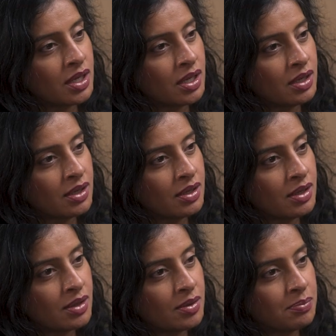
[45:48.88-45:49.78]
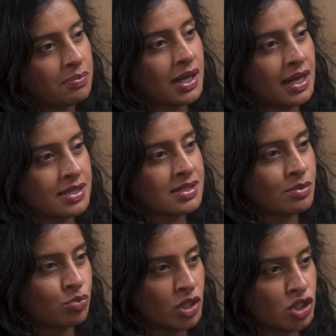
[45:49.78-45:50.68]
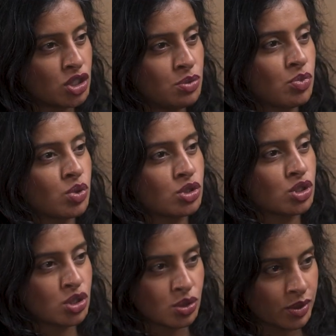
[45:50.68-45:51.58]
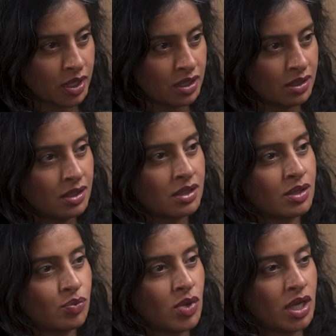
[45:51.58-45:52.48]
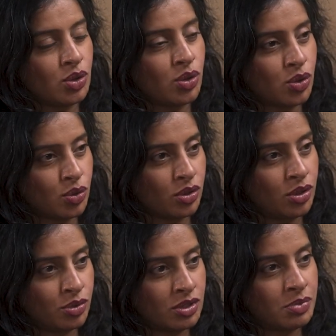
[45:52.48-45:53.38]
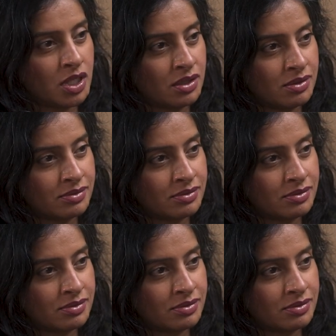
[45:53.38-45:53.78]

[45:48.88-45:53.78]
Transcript: a place that brings you more joy than where you thought you would be?